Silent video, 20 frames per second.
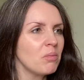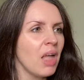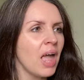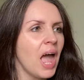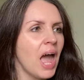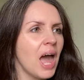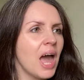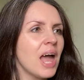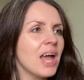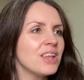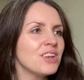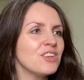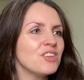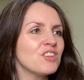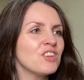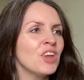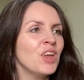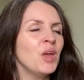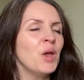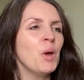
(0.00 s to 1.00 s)
and
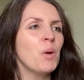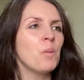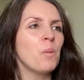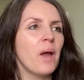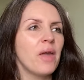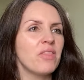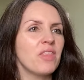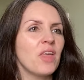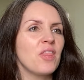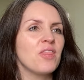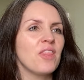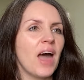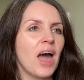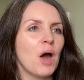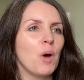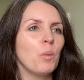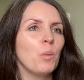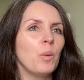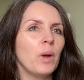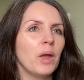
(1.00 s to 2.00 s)
whether
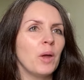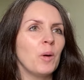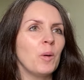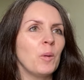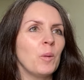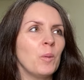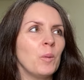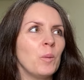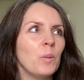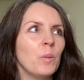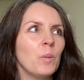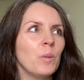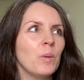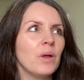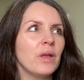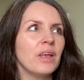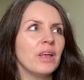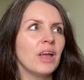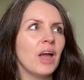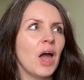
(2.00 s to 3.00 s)
that
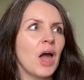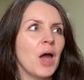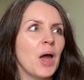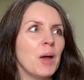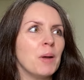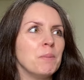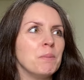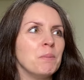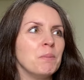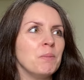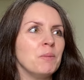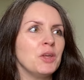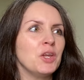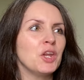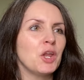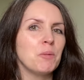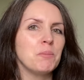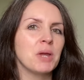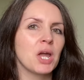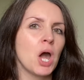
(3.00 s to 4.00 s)
will you
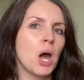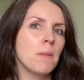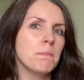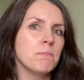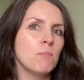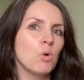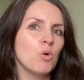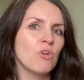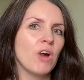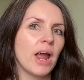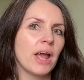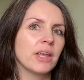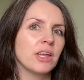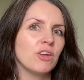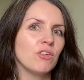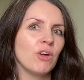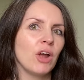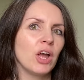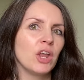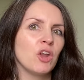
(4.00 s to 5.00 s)
know, become more
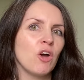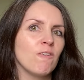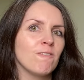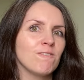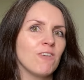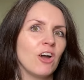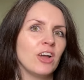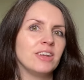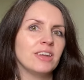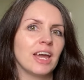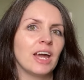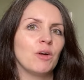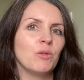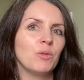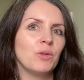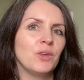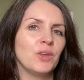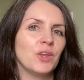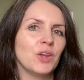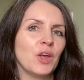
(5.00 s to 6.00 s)
accurate, and I'll find
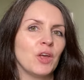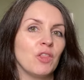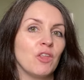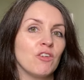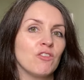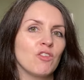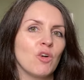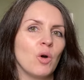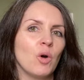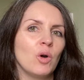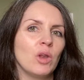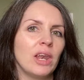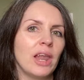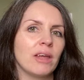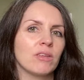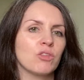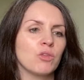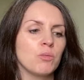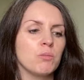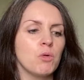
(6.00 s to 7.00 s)
out, you know, that I've got
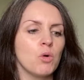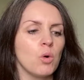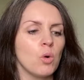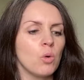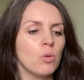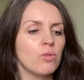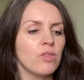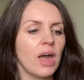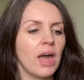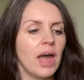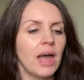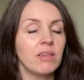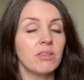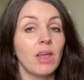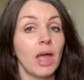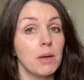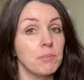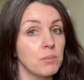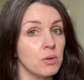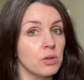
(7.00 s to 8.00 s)
less or more. That has
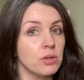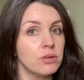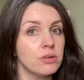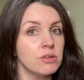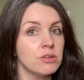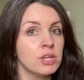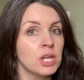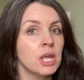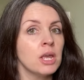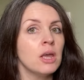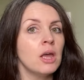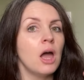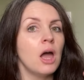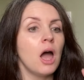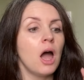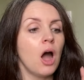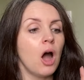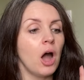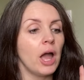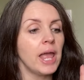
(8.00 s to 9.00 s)
happened.
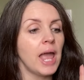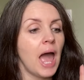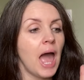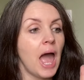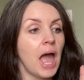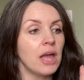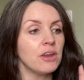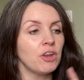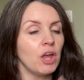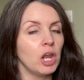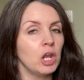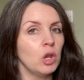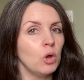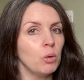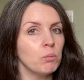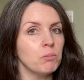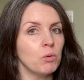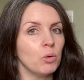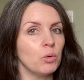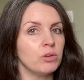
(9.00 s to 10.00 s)
I had a
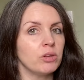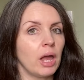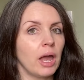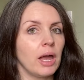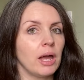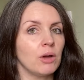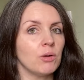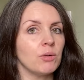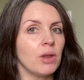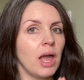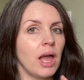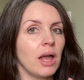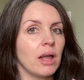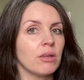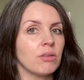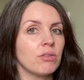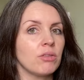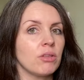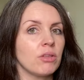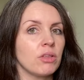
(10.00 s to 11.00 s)
lot more down
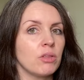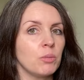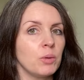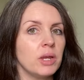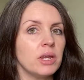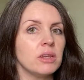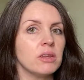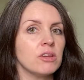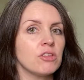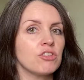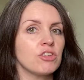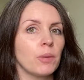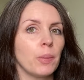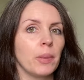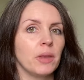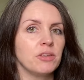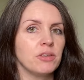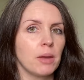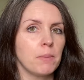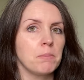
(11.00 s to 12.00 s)
as the Swedish and
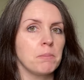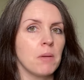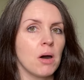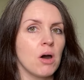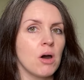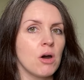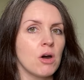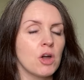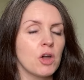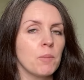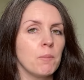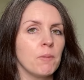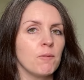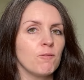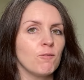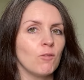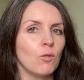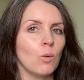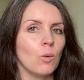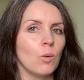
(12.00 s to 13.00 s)
the Denmark
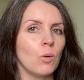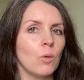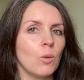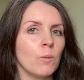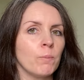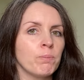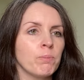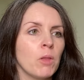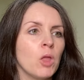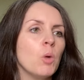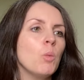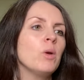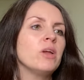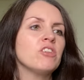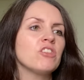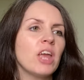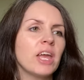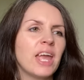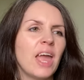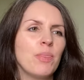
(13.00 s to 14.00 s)
before,
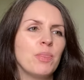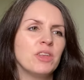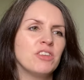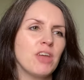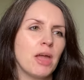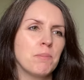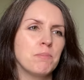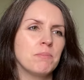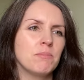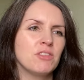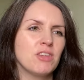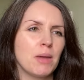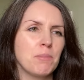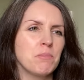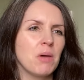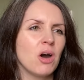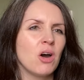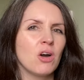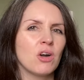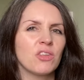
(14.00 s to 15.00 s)
which again, the
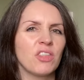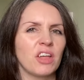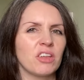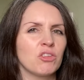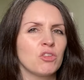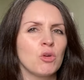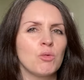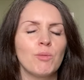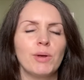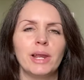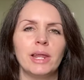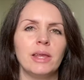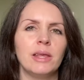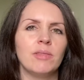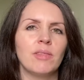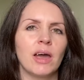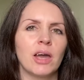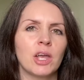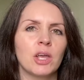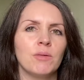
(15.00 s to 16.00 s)
Denmark, that's not really
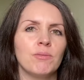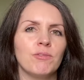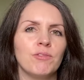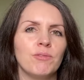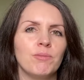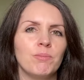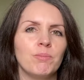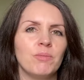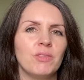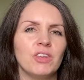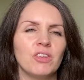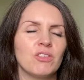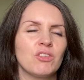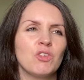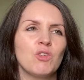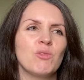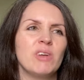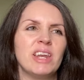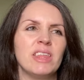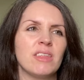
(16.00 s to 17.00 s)
that it's
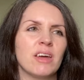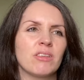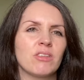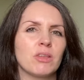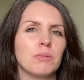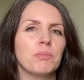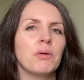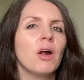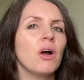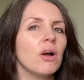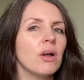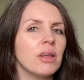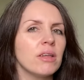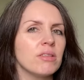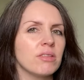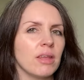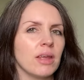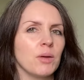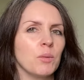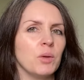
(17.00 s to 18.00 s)
not really that
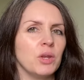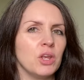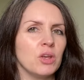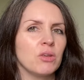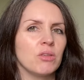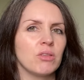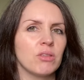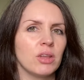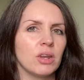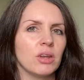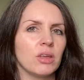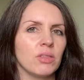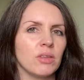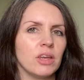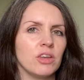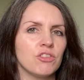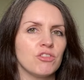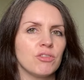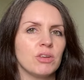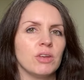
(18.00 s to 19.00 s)
surprising when you consider the
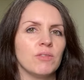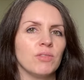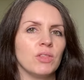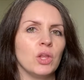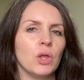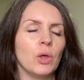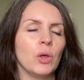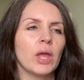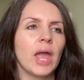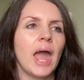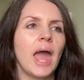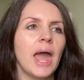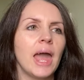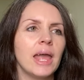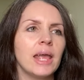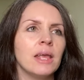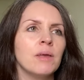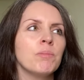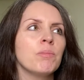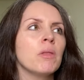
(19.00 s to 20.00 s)
history of the
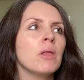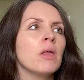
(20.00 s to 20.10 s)
UK.